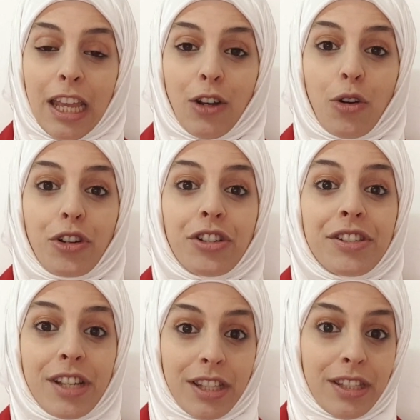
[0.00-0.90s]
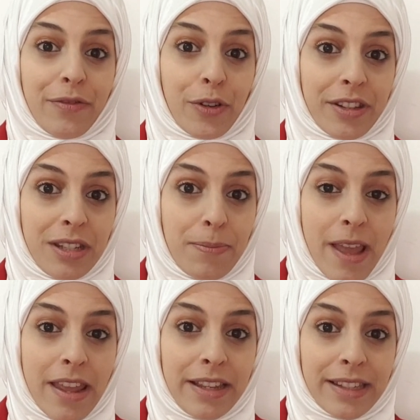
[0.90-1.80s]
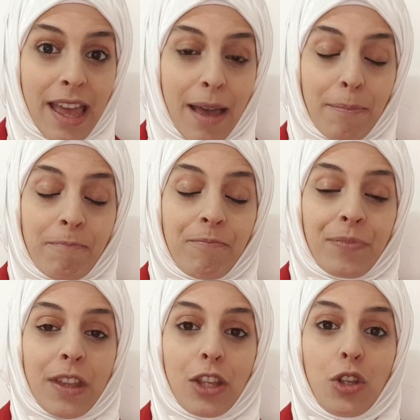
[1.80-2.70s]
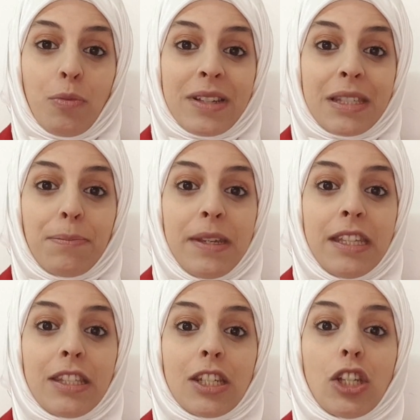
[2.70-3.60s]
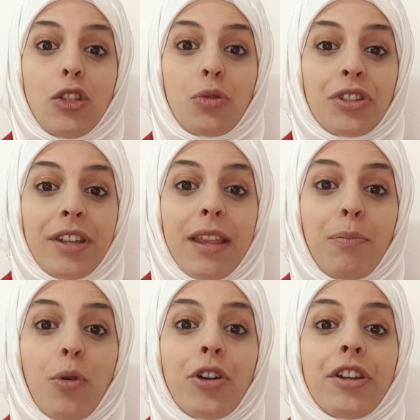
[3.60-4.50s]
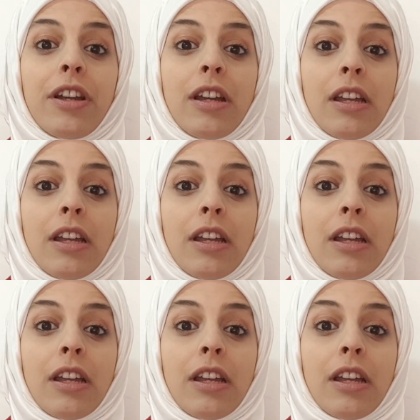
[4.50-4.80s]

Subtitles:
In order to sit for the CPA exam, you must meet your state board